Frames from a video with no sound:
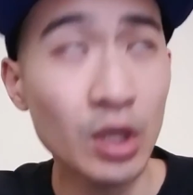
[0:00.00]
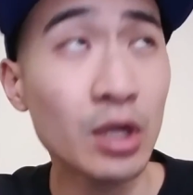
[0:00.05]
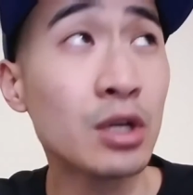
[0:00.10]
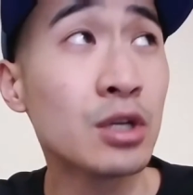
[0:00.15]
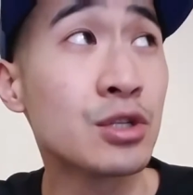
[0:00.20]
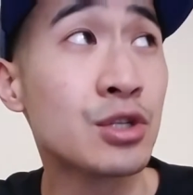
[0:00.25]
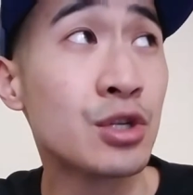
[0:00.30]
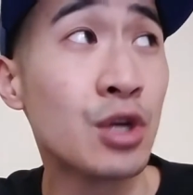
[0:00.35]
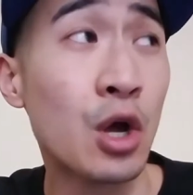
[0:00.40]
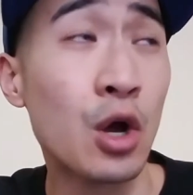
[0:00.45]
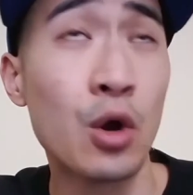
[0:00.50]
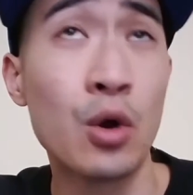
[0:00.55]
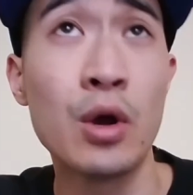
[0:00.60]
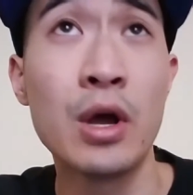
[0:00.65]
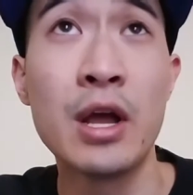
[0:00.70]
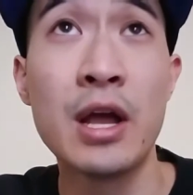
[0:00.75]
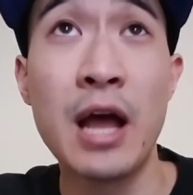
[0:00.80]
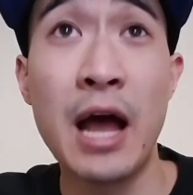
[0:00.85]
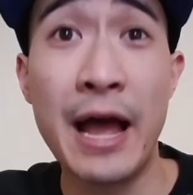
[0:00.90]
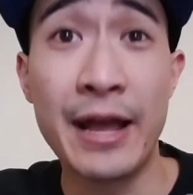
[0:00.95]
So
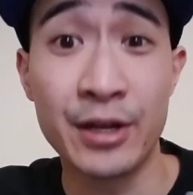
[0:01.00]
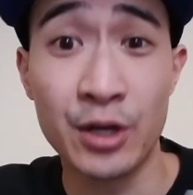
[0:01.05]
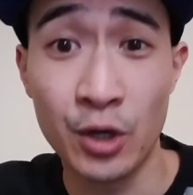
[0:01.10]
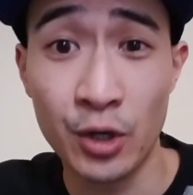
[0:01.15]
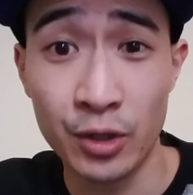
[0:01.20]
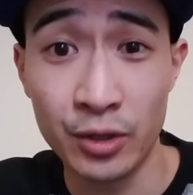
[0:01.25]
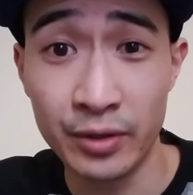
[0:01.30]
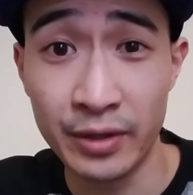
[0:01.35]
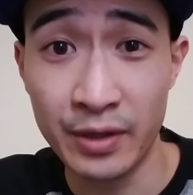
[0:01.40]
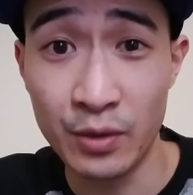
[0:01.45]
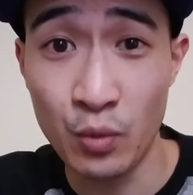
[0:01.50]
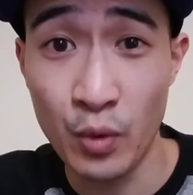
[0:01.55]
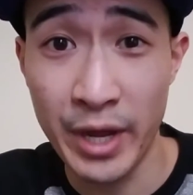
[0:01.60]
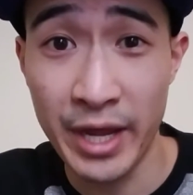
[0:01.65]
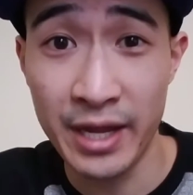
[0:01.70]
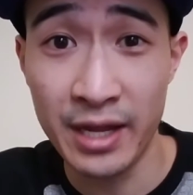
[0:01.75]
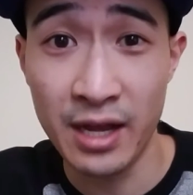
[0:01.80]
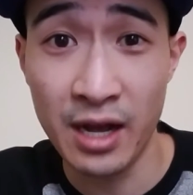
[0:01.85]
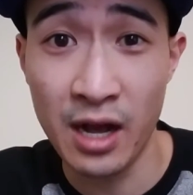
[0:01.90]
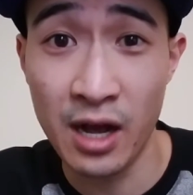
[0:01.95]
I currently
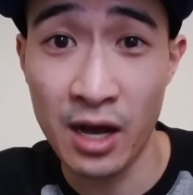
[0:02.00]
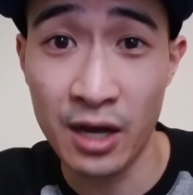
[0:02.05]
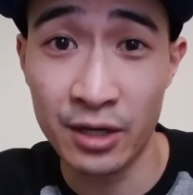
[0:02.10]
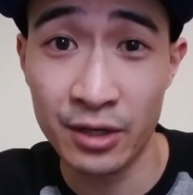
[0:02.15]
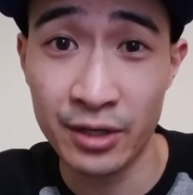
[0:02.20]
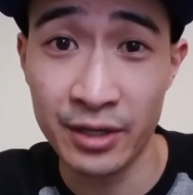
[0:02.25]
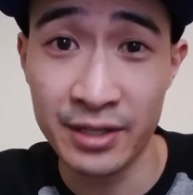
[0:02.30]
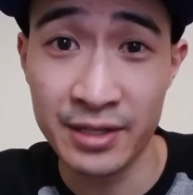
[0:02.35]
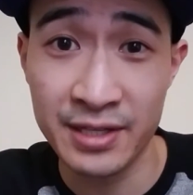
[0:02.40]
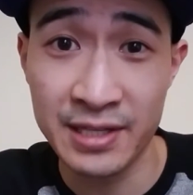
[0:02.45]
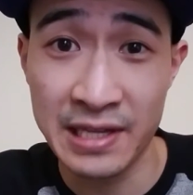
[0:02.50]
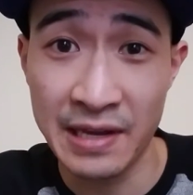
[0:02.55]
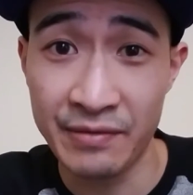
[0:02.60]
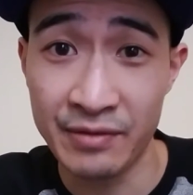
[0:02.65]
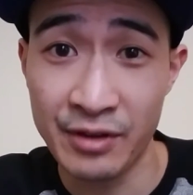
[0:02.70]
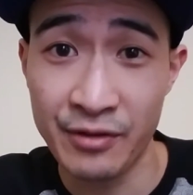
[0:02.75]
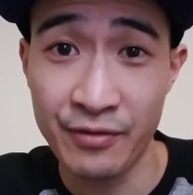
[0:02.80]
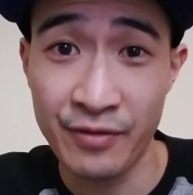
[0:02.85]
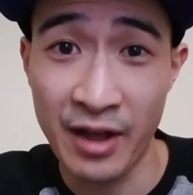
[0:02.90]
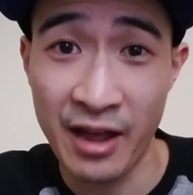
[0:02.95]
weigh
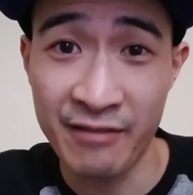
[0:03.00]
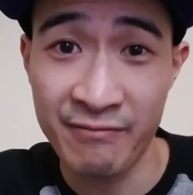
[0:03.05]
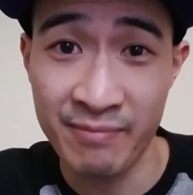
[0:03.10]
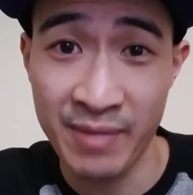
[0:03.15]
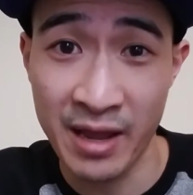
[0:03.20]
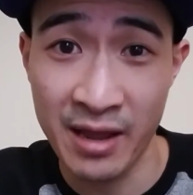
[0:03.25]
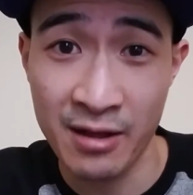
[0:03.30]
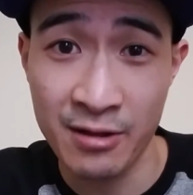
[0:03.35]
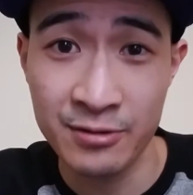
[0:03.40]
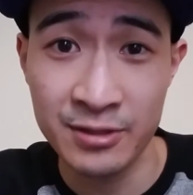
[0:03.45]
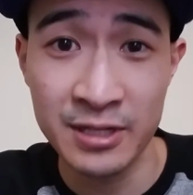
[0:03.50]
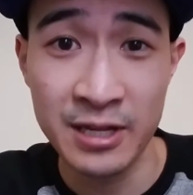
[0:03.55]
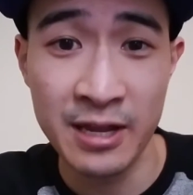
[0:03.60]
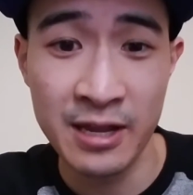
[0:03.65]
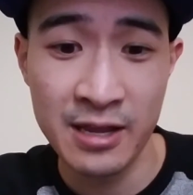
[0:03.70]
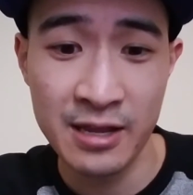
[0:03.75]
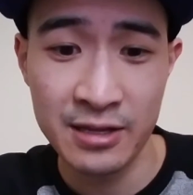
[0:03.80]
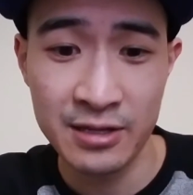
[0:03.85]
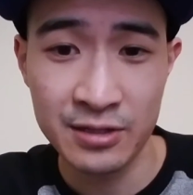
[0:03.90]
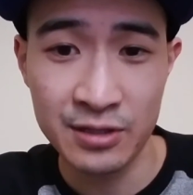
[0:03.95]
175 pounds,
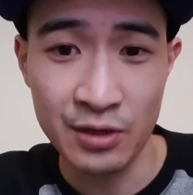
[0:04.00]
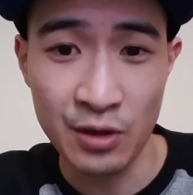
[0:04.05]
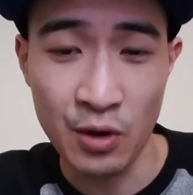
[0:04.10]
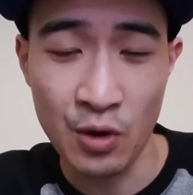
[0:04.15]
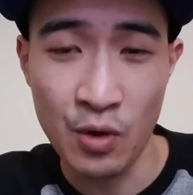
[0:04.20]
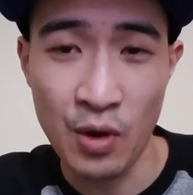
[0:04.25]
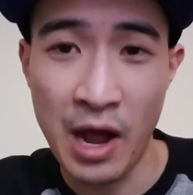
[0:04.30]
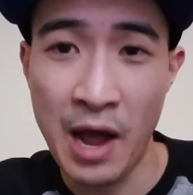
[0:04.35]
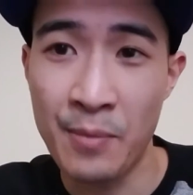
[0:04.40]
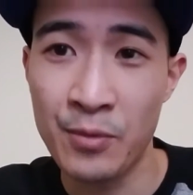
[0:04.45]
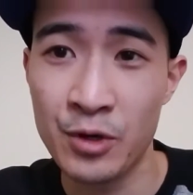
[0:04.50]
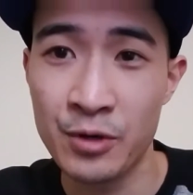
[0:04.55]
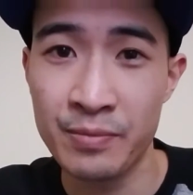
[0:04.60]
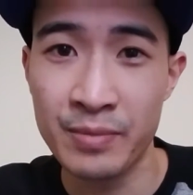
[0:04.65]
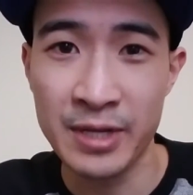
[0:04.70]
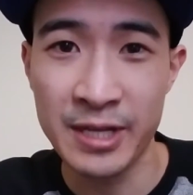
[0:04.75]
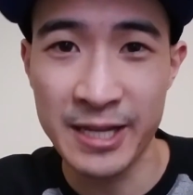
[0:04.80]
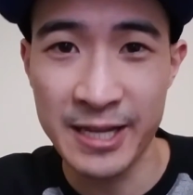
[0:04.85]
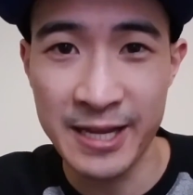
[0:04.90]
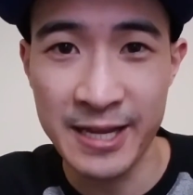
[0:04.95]
so I'm going to
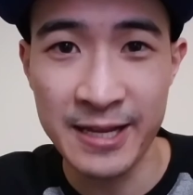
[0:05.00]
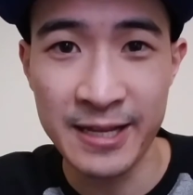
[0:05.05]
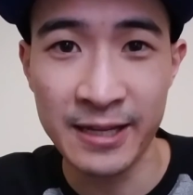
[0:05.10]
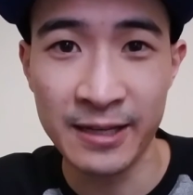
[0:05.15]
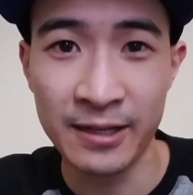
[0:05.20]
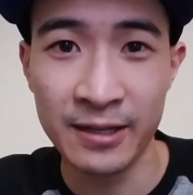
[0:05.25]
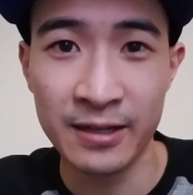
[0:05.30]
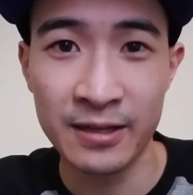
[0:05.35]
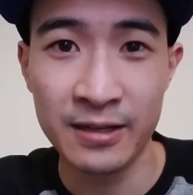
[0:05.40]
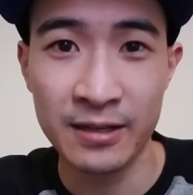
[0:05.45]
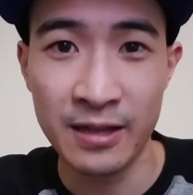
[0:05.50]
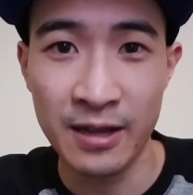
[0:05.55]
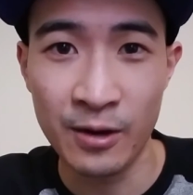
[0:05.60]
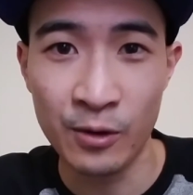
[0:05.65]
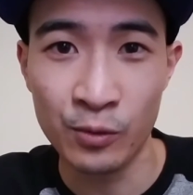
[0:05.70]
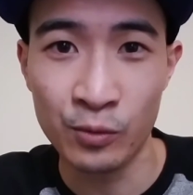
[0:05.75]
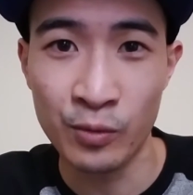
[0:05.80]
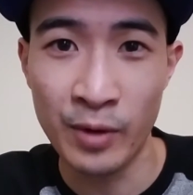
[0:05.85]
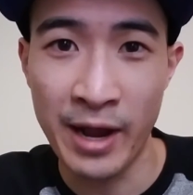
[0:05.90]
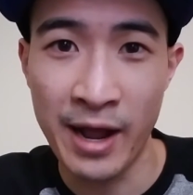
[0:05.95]
be eating
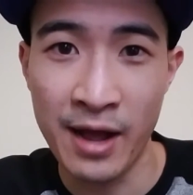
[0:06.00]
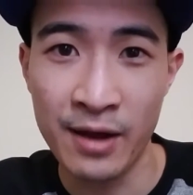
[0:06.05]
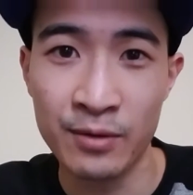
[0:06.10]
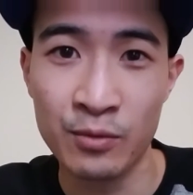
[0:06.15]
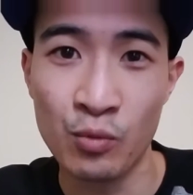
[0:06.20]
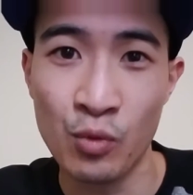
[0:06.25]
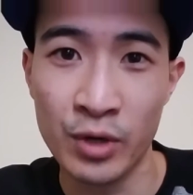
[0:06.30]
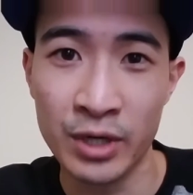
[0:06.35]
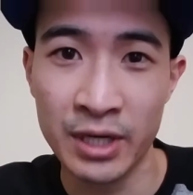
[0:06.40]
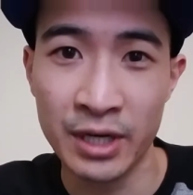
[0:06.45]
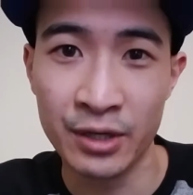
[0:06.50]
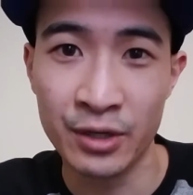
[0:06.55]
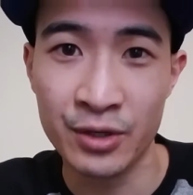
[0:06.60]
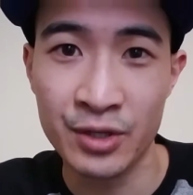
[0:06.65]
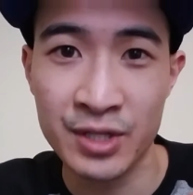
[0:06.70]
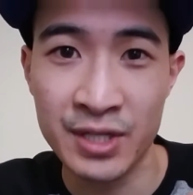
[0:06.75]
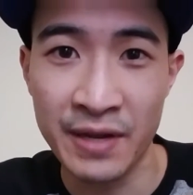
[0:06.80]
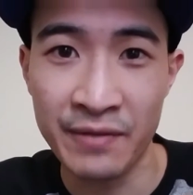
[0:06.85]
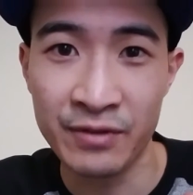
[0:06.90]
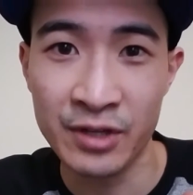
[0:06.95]
around
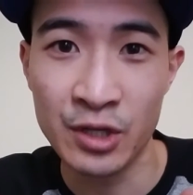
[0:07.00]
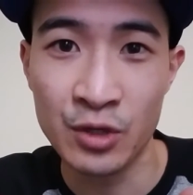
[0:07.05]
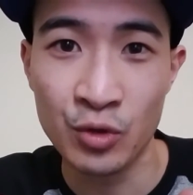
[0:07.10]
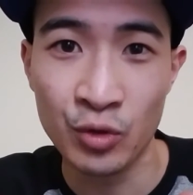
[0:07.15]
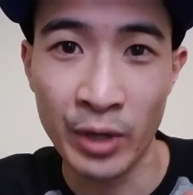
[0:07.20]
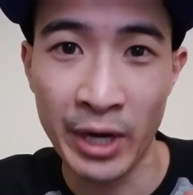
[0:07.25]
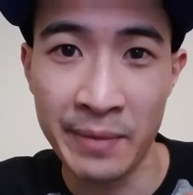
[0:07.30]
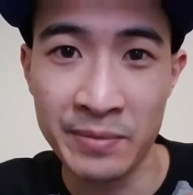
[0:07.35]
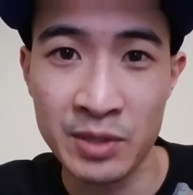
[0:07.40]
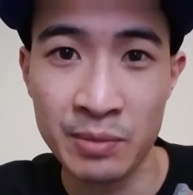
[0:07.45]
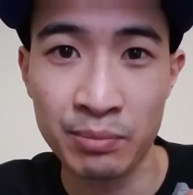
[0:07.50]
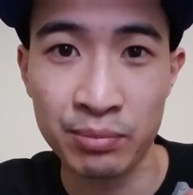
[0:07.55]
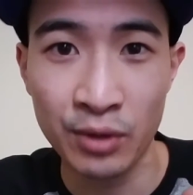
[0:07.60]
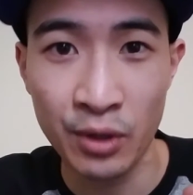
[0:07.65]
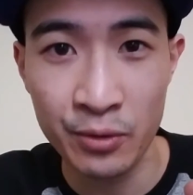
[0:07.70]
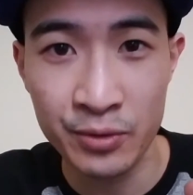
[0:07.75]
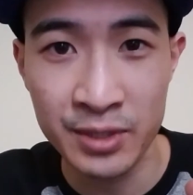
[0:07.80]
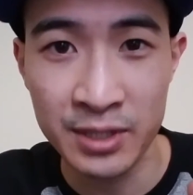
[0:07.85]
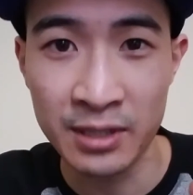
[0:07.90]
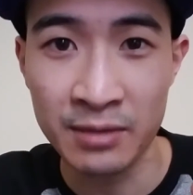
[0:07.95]
170 grams of
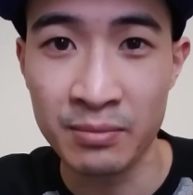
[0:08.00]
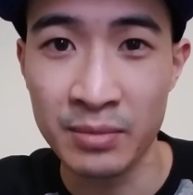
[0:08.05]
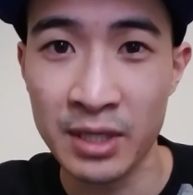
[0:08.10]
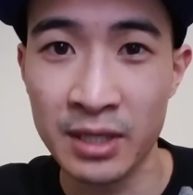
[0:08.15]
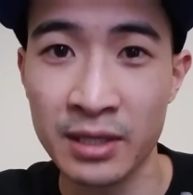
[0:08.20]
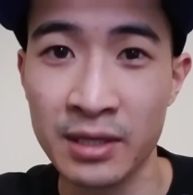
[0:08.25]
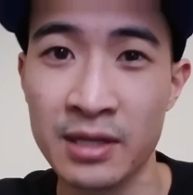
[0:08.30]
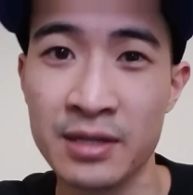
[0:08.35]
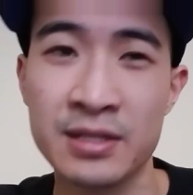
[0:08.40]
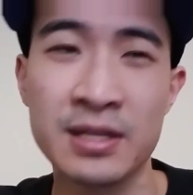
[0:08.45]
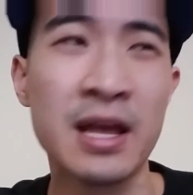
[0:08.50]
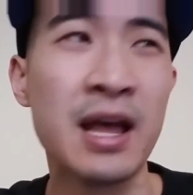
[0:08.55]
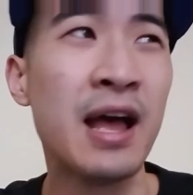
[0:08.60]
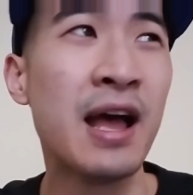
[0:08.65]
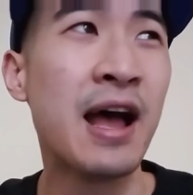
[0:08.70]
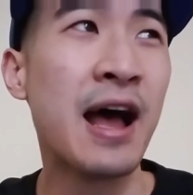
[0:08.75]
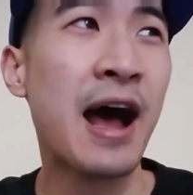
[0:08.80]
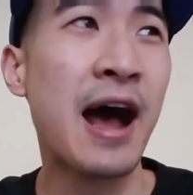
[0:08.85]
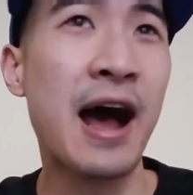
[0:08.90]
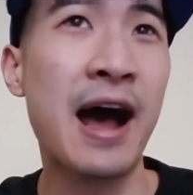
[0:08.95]
protein, because
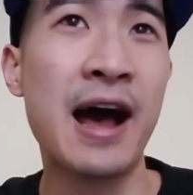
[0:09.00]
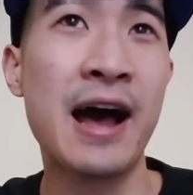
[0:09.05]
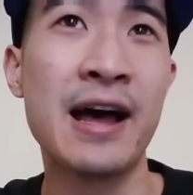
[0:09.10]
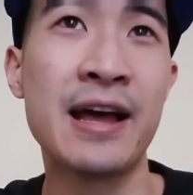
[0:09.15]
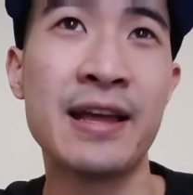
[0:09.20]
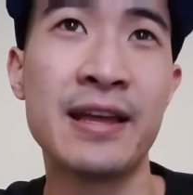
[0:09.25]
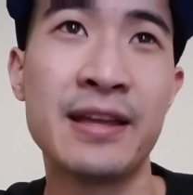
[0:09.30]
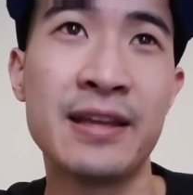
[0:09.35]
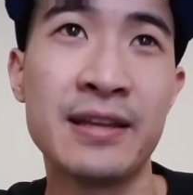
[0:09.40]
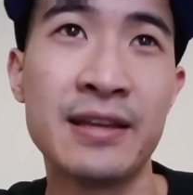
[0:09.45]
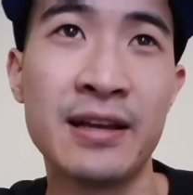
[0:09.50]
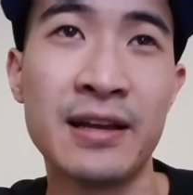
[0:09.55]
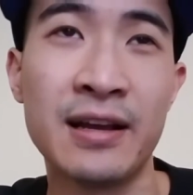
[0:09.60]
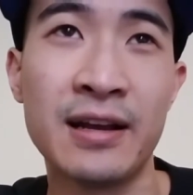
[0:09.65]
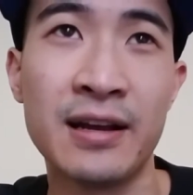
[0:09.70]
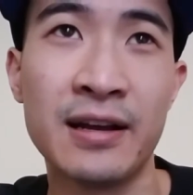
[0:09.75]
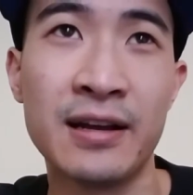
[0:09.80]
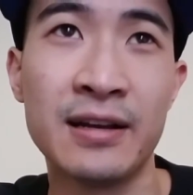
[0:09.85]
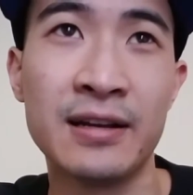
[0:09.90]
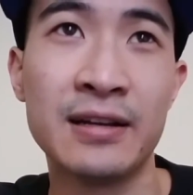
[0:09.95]

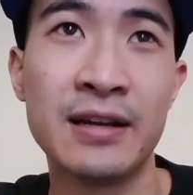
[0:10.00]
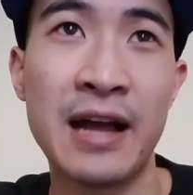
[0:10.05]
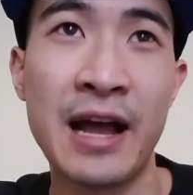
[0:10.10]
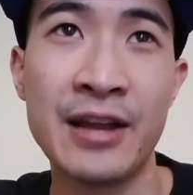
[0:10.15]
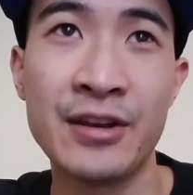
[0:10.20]
I